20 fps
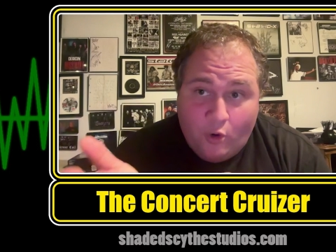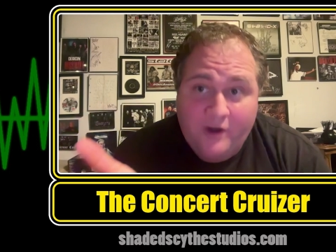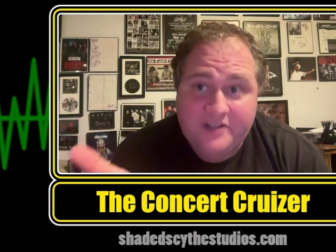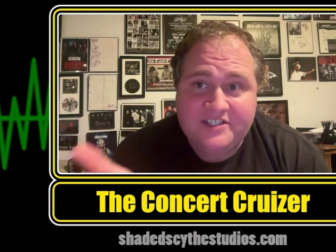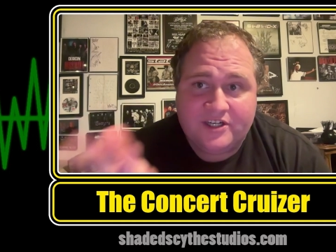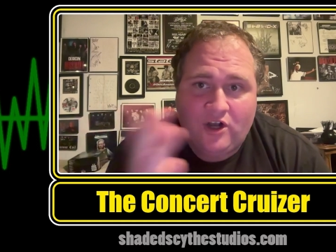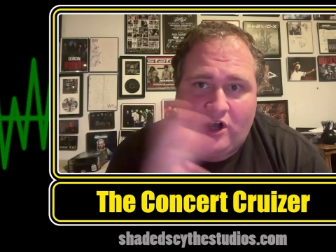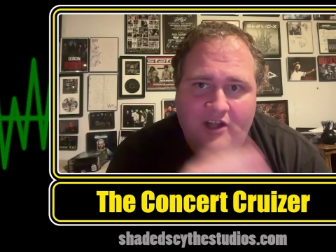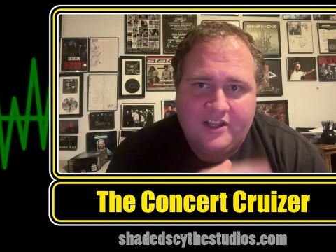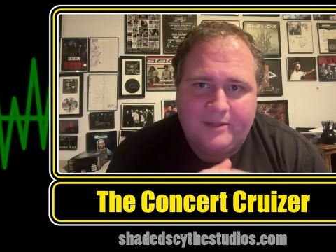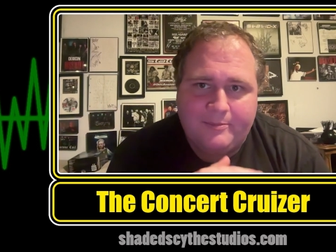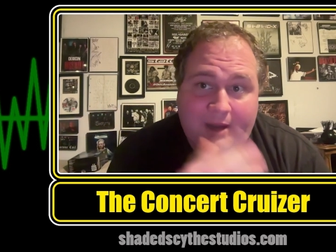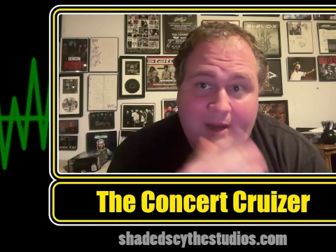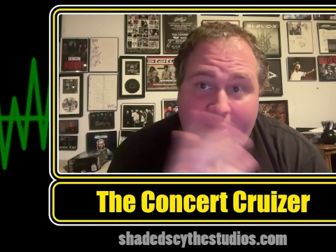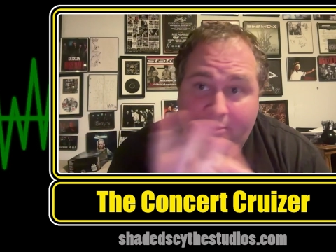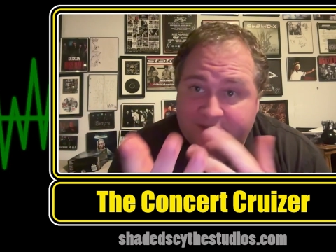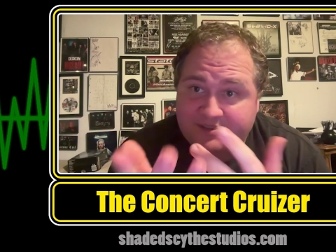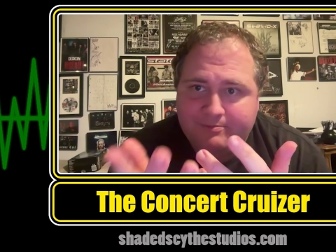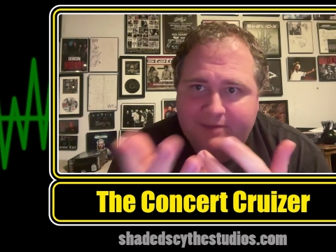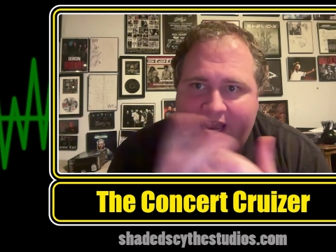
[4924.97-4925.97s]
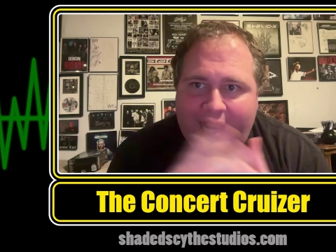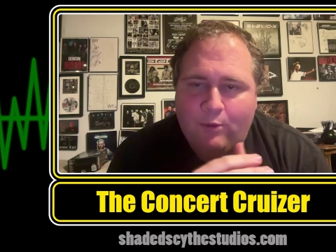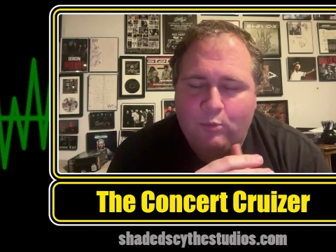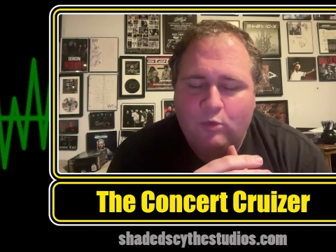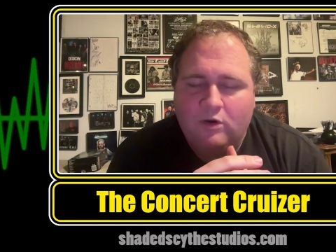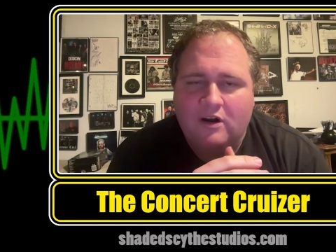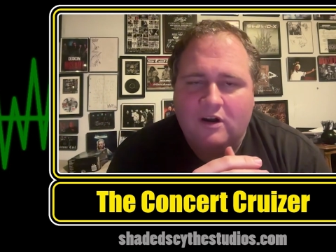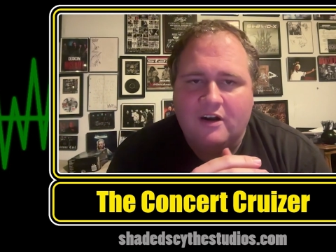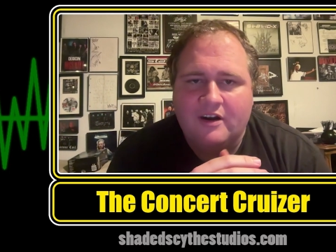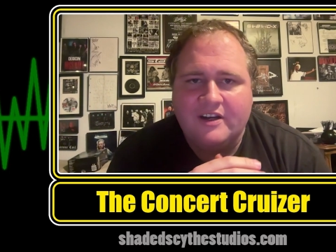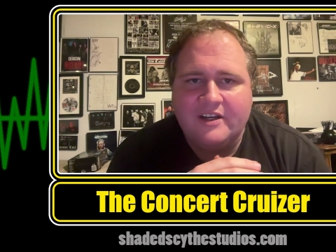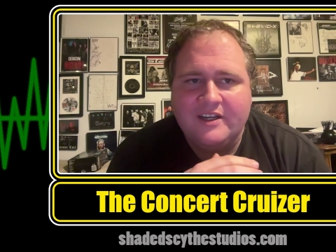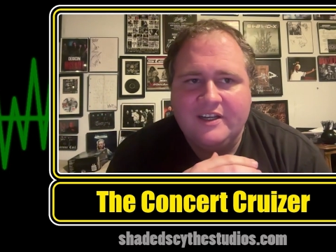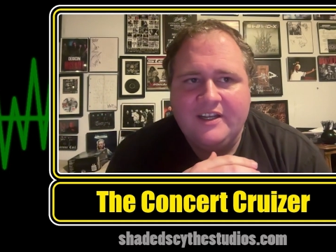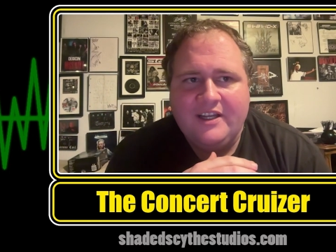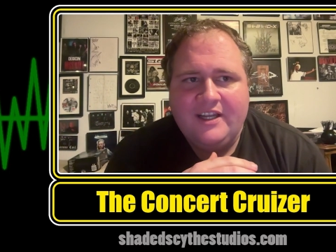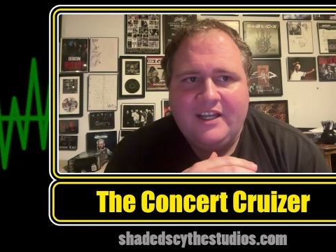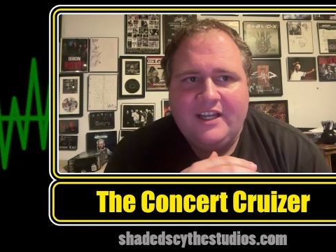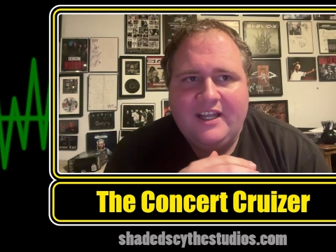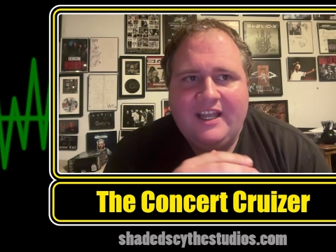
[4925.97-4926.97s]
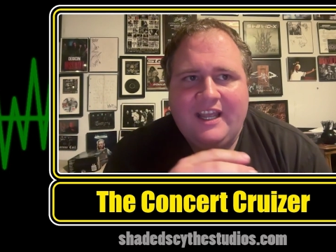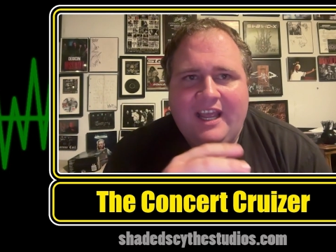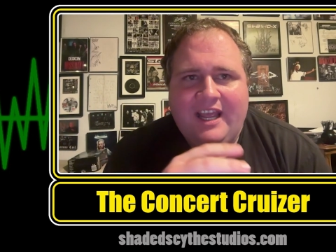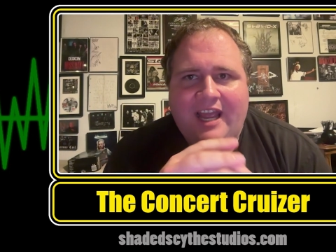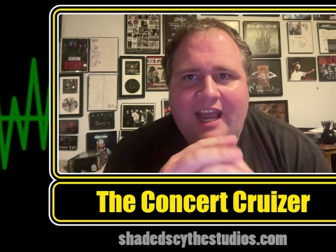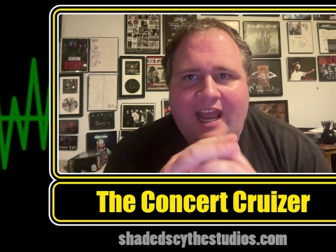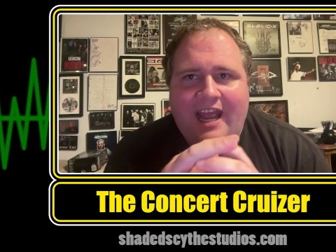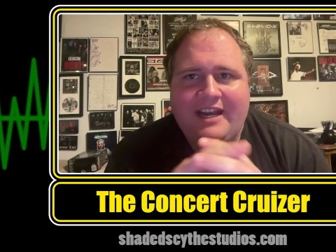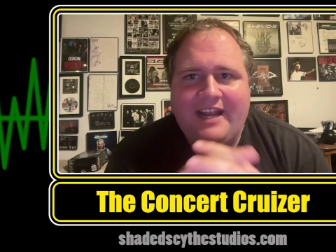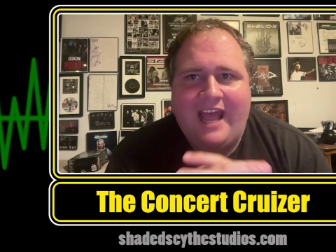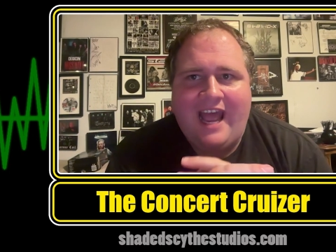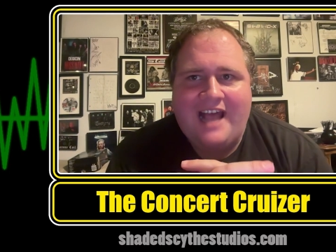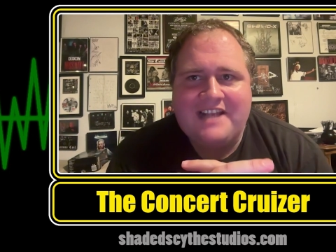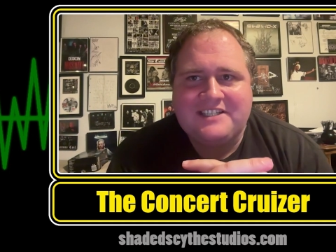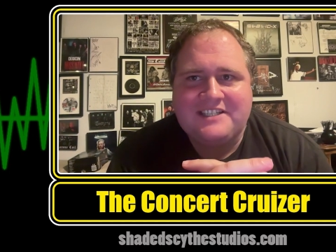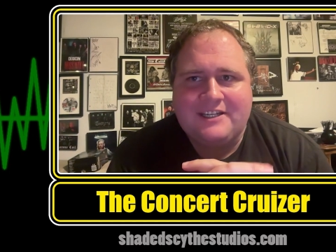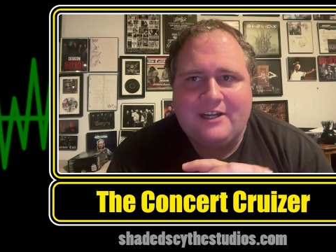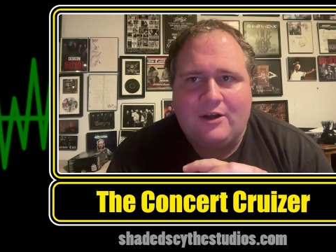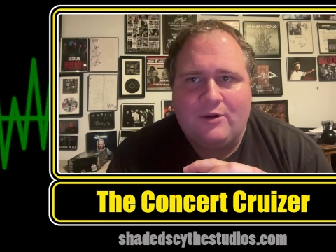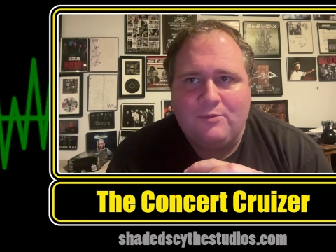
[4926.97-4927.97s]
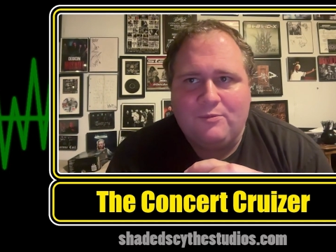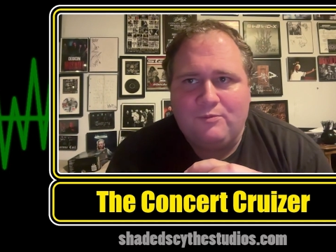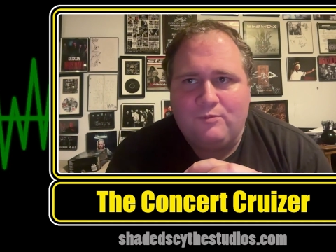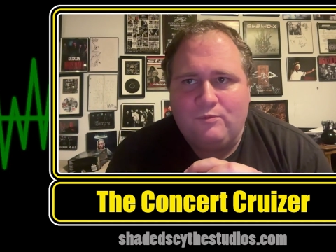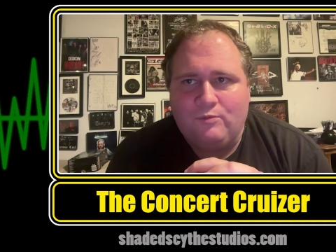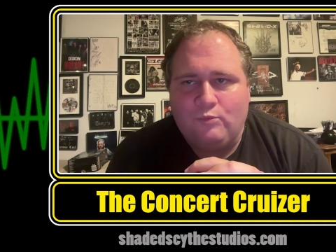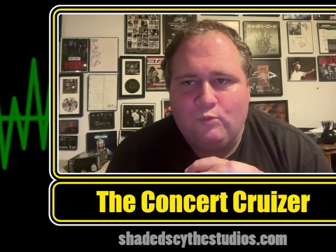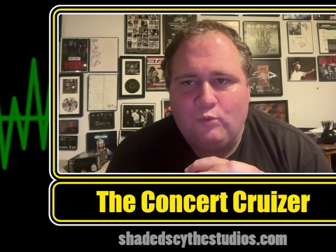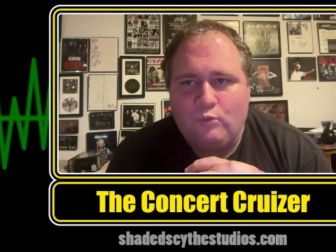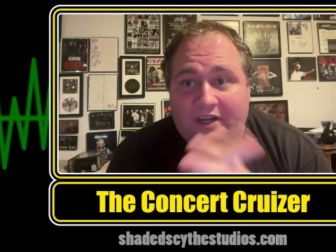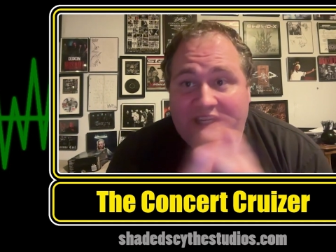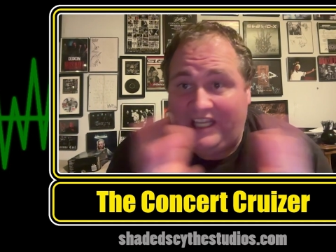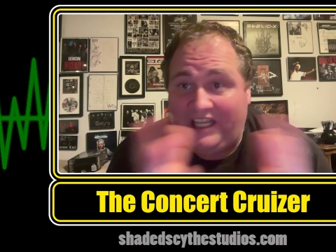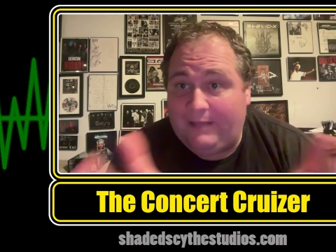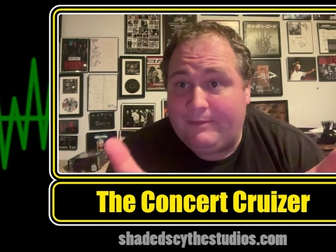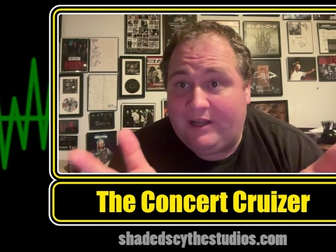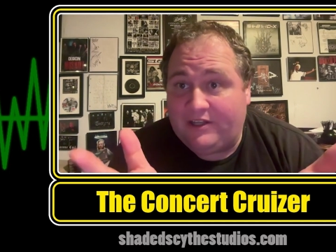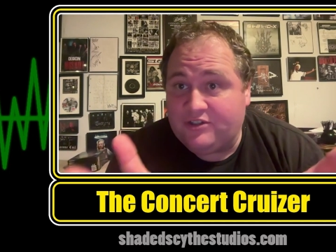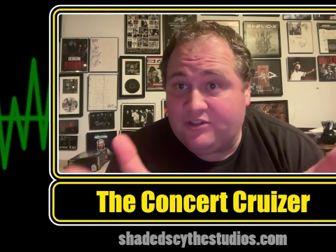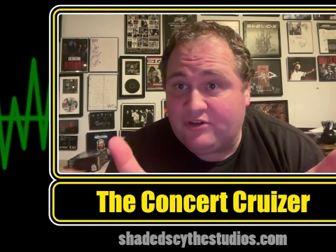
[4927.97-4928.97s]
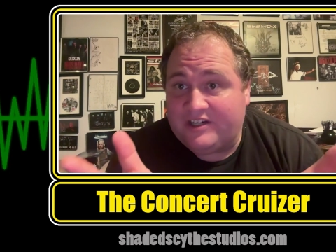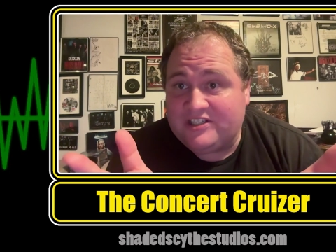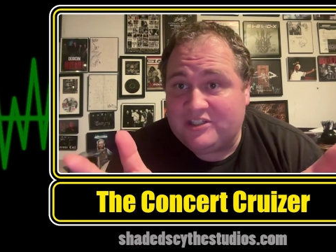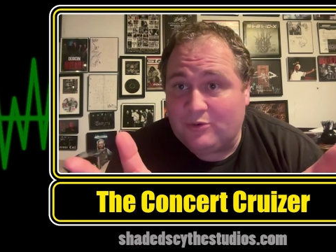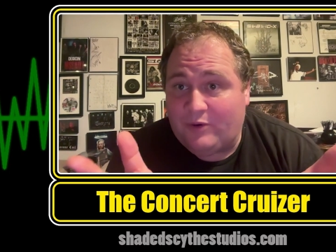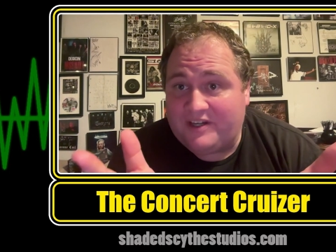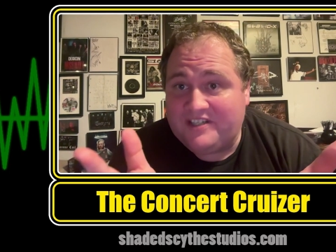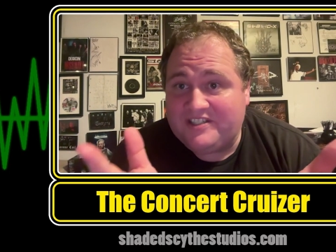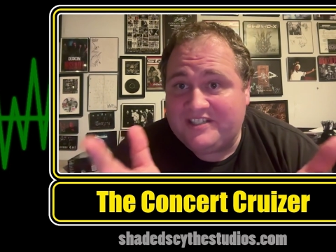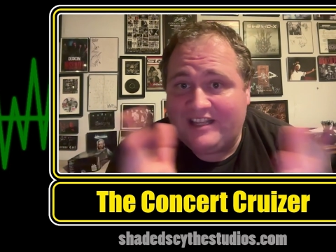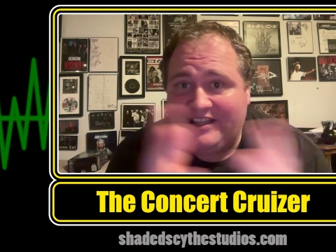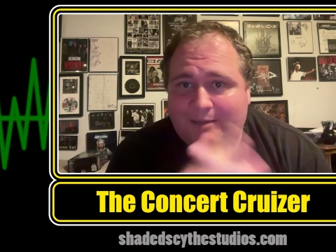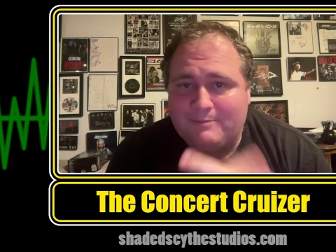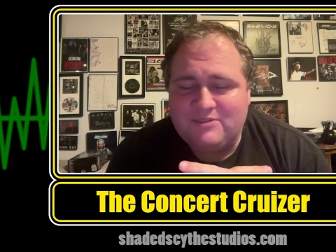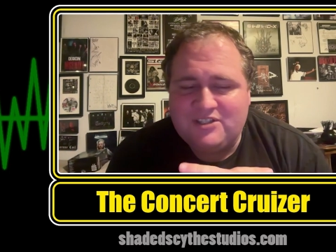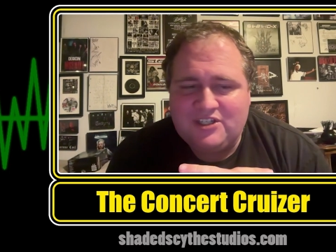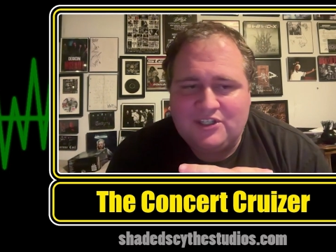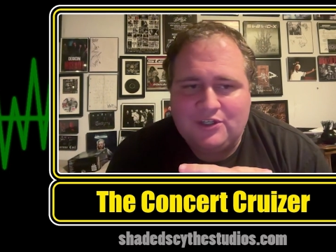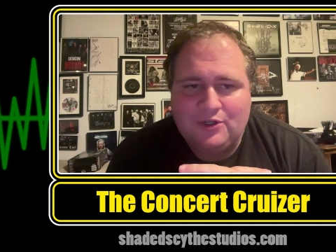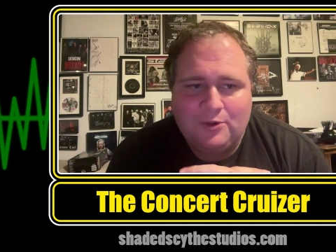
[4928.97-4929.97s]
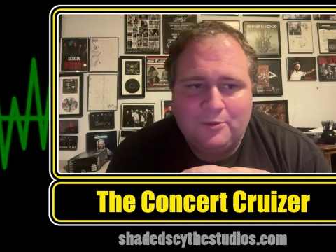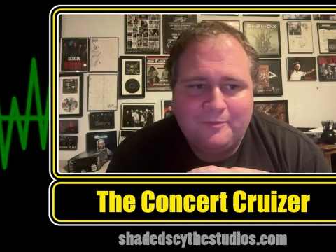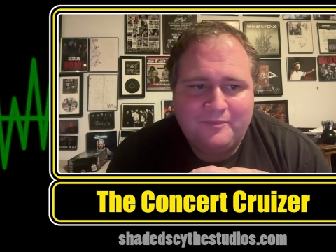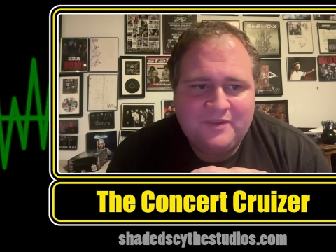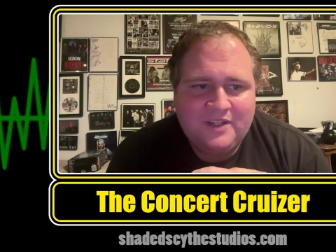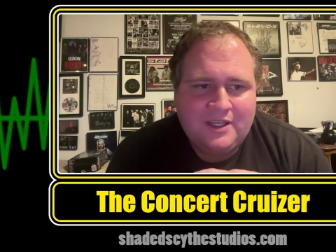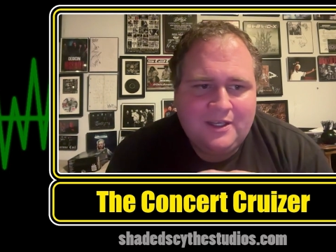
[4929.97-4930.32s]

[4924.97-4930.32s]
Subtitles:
going to call them. I was at work and ask, what email address do I send them to?